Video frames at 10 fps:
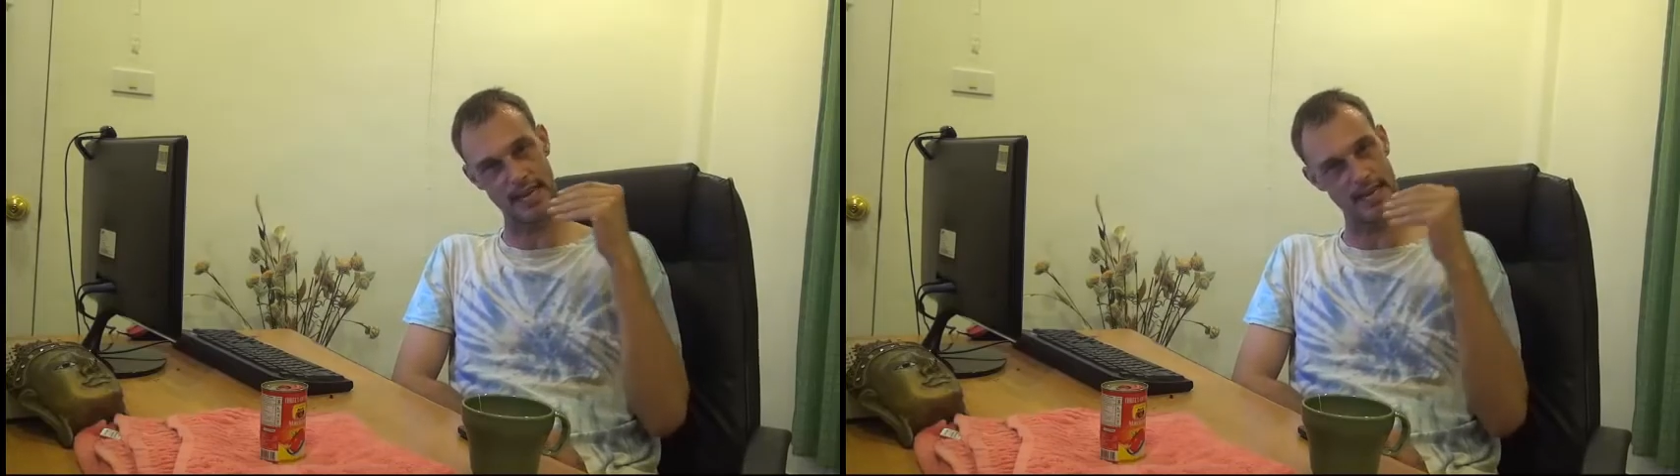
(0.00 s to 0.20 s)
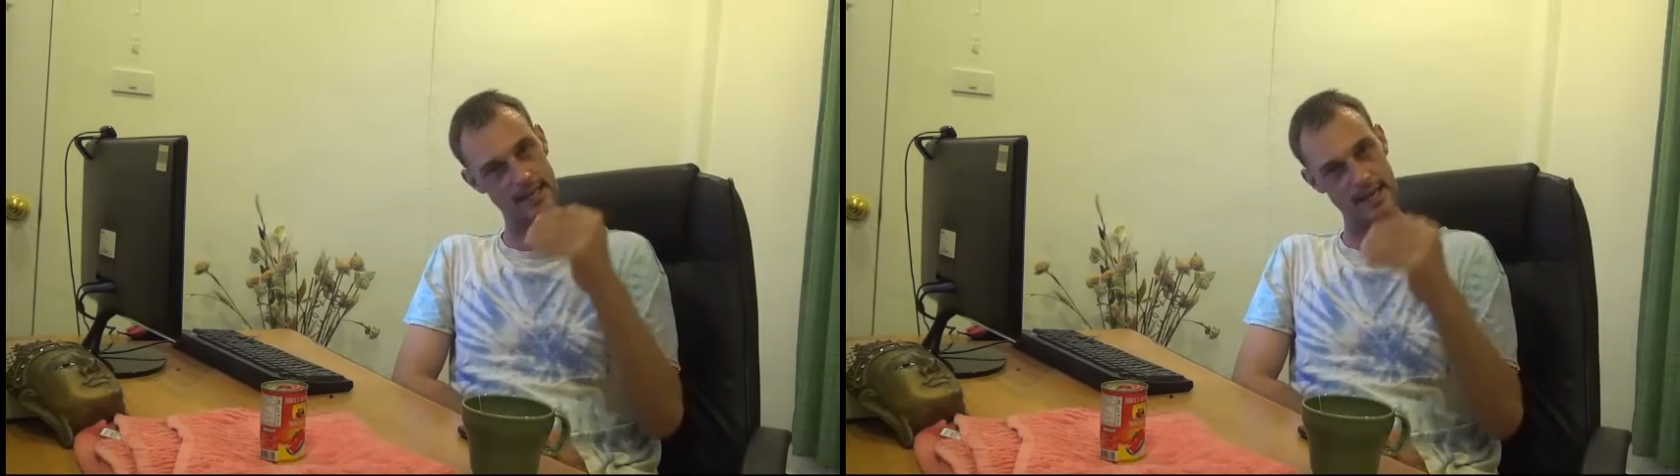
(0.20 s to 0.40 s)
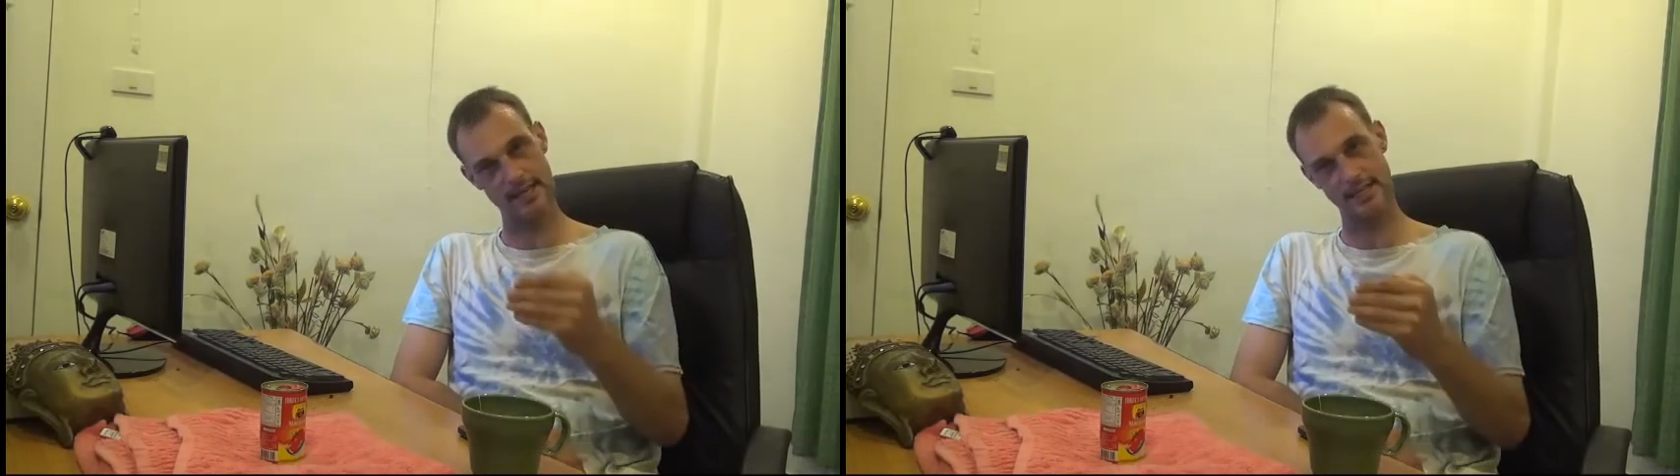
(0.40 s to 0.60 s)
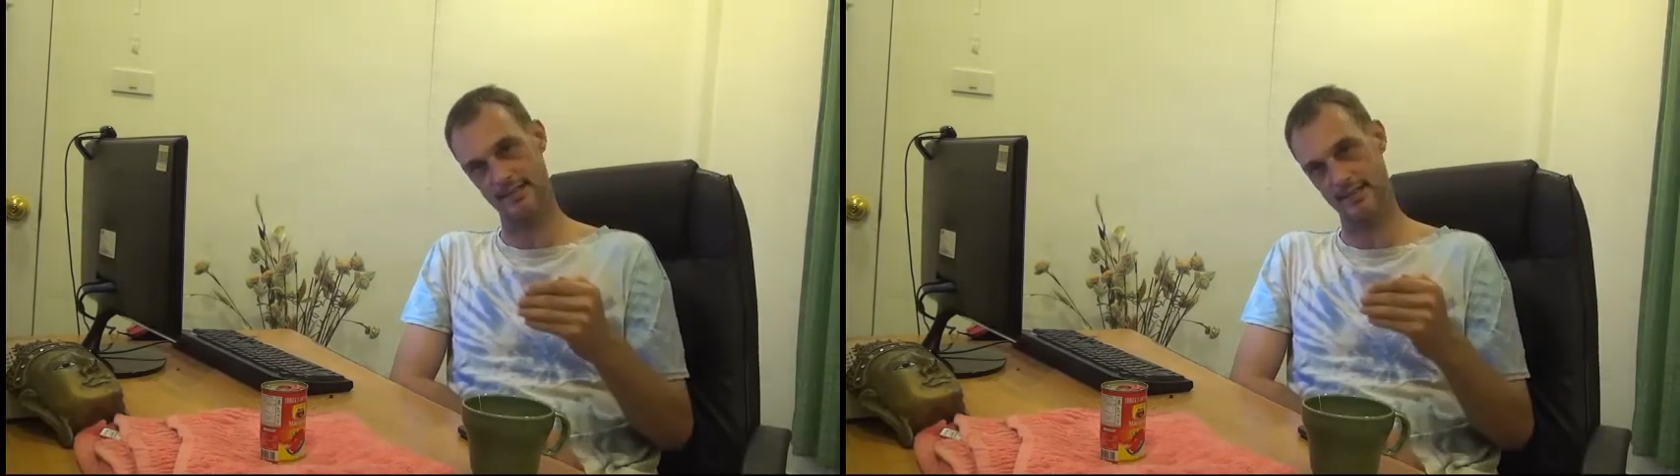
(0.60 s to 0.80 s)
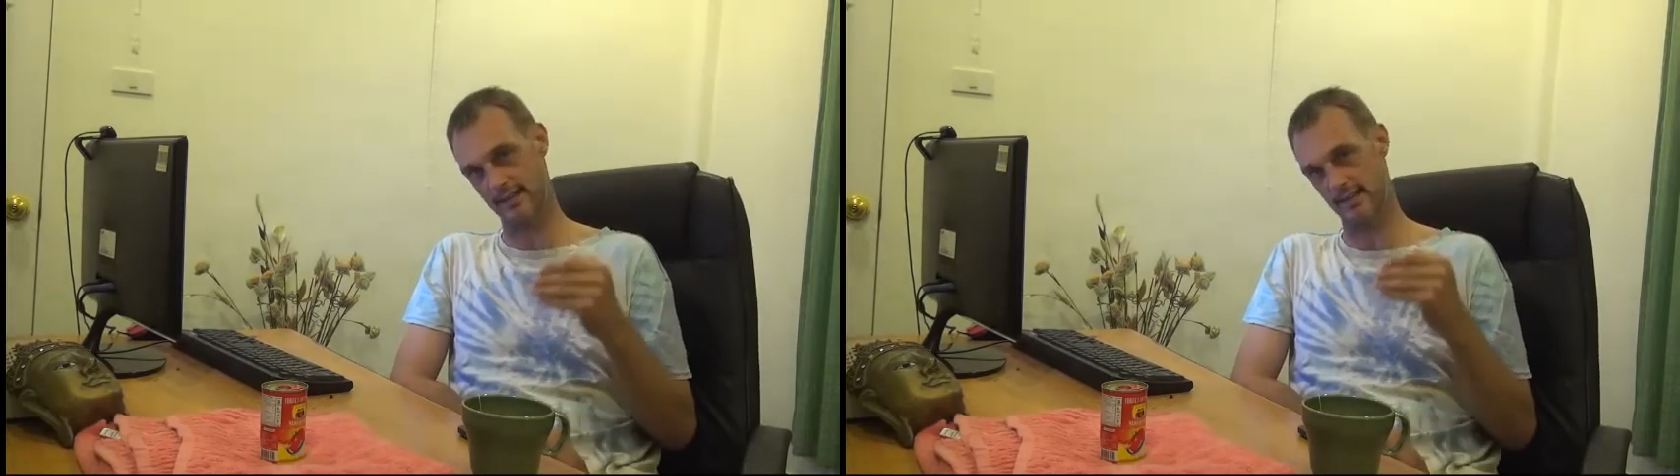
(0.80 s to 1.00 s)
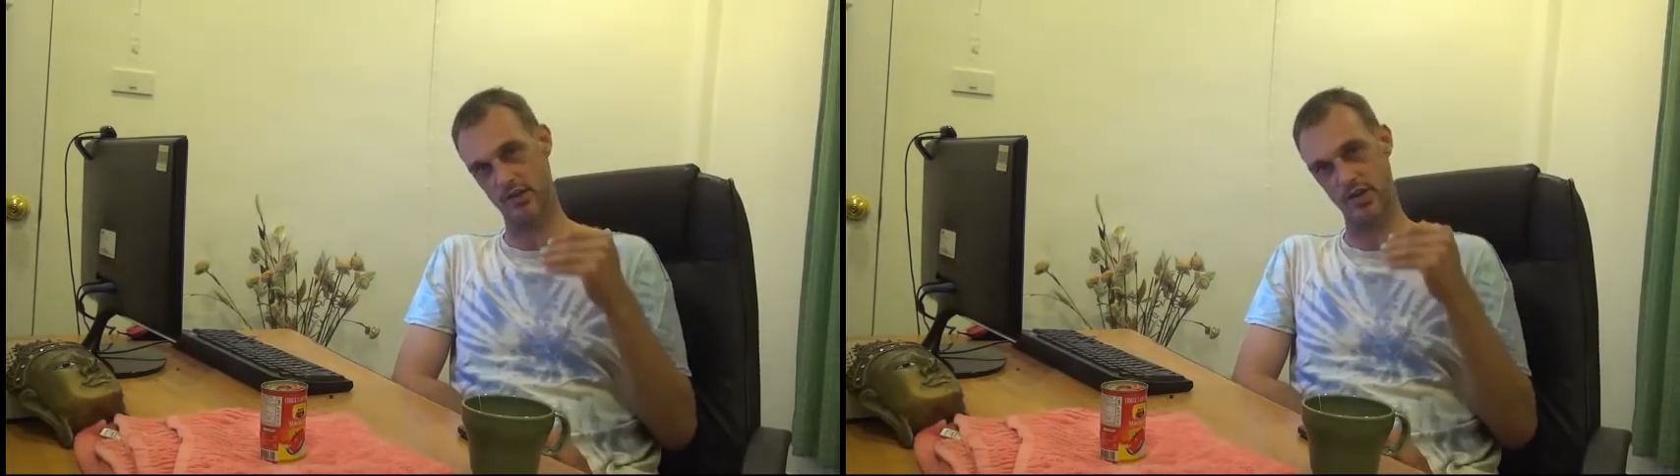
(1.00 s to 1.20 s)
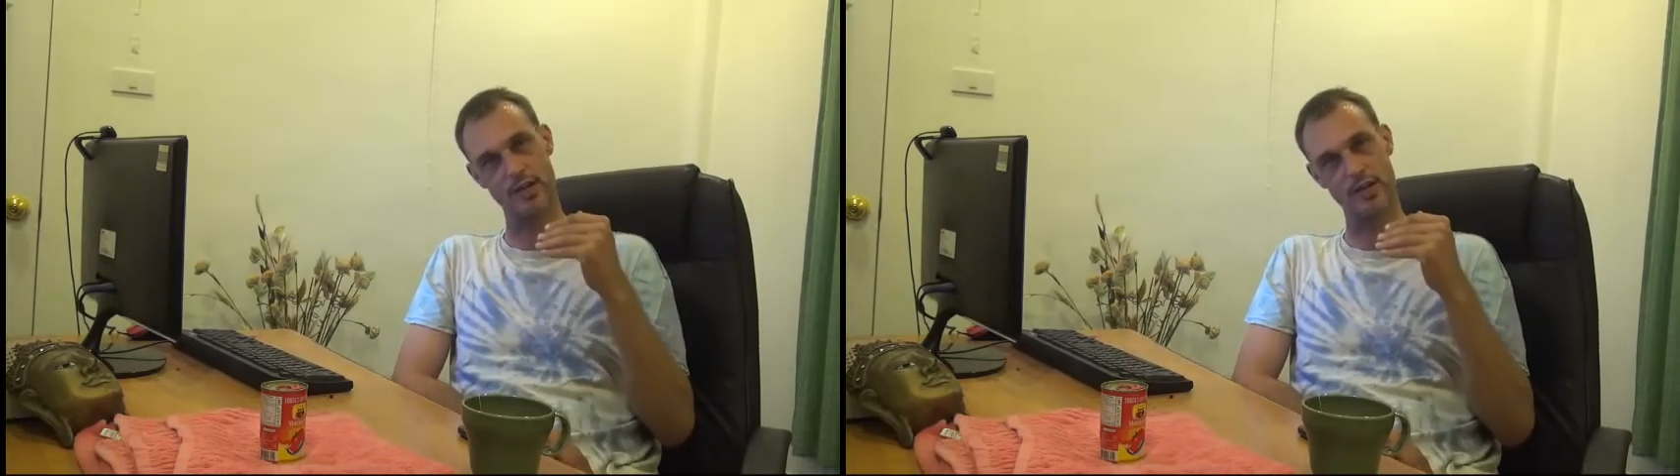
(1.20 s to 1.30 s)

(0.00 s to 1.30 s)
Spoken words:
decades and